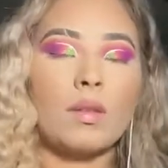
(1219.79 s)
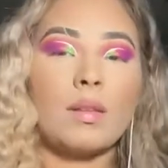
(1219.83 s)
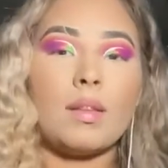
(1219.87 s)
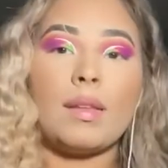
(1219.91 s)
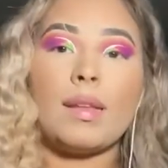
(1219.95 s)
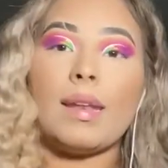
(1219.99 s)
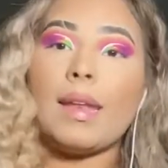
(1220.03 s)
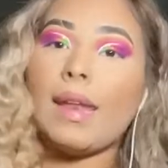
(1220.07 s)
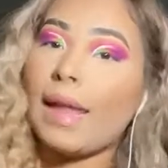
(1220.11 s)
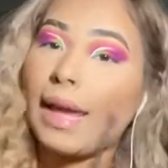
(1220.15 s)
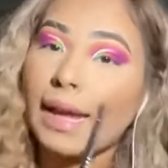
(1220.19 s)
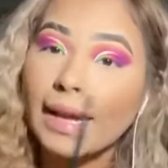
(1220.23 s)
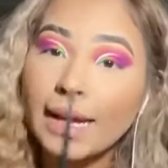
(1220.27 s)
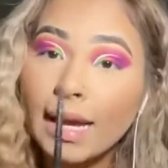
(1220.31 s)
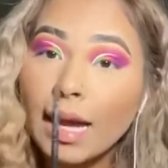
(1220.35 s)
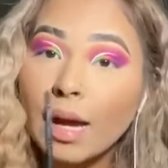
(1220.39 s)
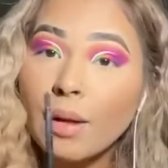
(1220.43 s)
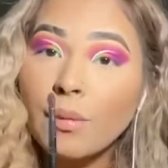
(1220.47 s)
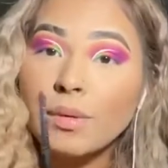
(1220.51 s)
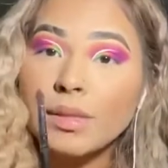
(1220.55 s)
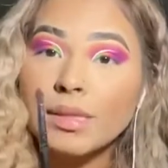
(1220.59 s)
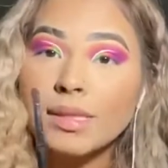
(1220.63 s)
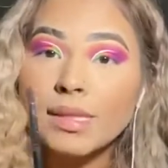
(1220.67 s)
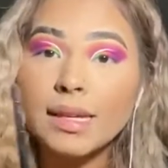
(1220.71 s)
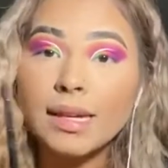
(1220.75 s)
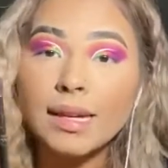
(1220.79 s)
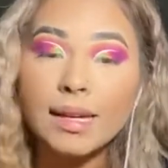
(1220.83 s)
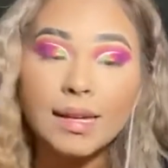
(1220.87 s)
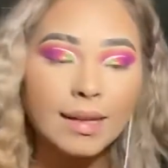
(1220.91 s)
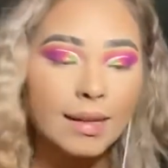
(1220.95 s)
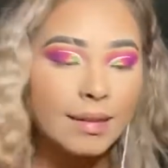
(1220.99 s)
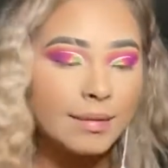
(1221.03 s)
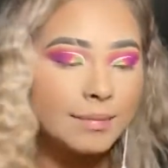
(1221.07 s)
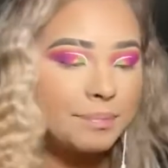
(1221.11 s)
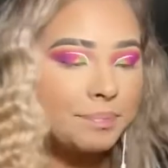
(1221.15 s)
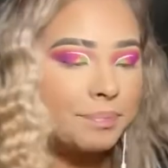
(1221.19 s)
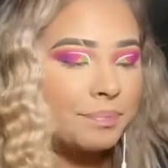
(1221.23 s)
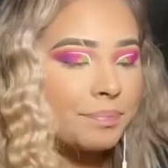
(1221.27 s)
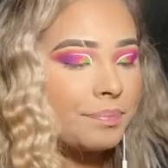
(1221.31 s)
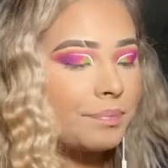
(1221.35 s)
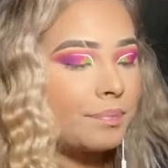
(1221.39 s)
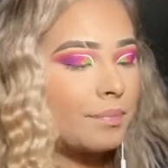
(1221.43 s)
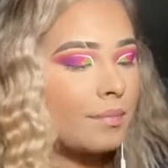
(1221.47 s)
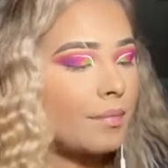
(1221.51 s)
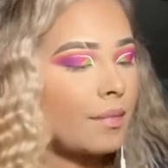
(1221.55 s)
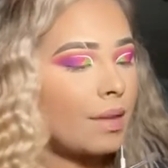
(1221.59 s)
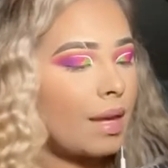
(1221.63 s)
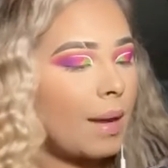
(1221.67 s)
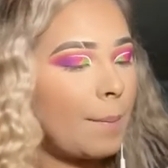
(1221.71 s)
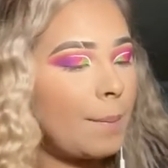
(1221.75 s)
Like I was saying,
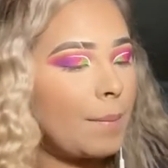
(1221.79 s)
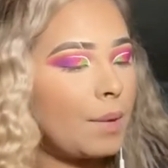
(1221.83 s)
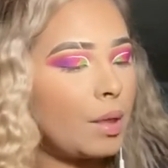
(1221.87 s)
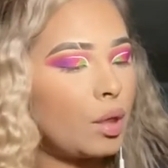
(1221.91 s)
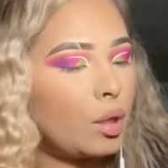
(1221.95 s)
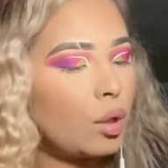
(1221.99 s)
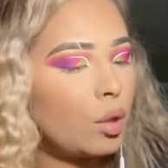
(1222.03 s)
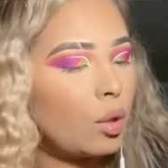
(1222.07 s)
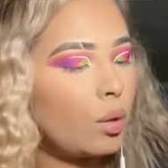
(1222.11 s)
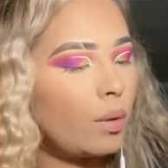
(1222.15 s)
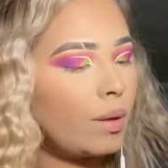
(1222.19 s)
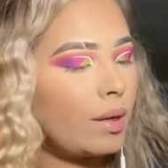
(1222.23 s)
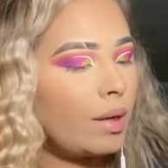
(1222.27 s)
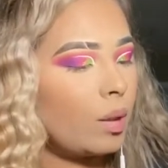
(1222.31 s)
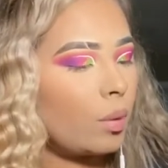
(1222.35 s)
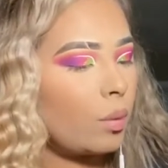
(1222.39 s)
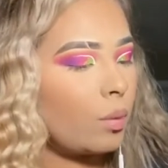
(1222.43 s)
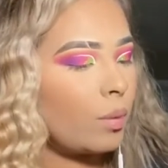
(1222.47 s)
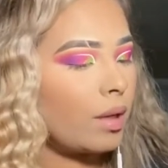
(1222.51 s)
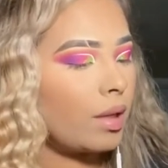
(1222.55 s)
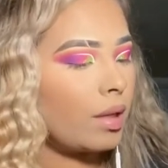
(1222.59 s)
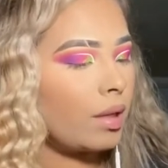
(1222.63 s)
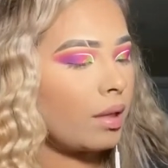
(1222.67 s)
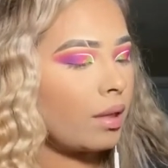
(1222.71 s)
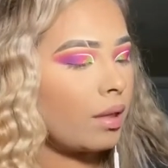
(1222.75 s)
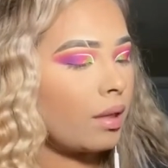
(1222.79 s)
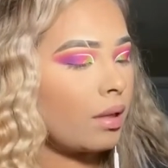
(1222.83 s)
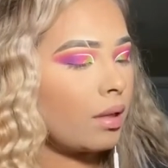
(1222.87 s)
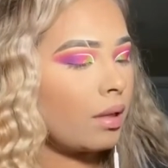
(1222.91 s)
I'm gonna go in with